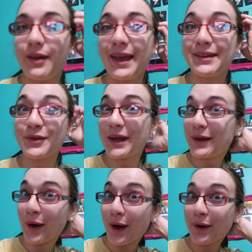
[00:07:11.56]
Okay, so I
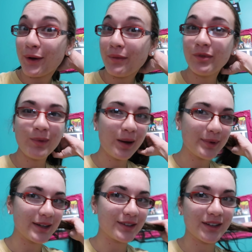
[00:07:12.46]
got home from
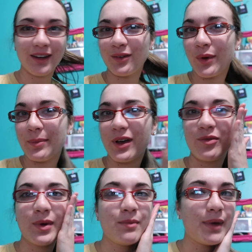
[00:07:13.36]
competition, wiped
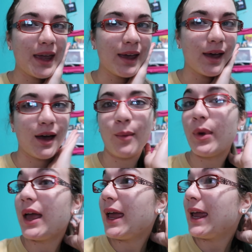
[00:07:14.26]
off my makeup,
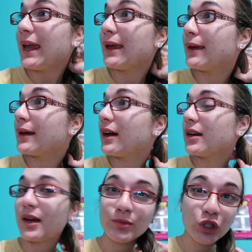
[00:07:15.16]

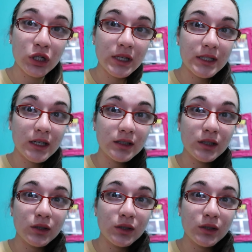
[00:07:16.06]
and I'm just gonna tell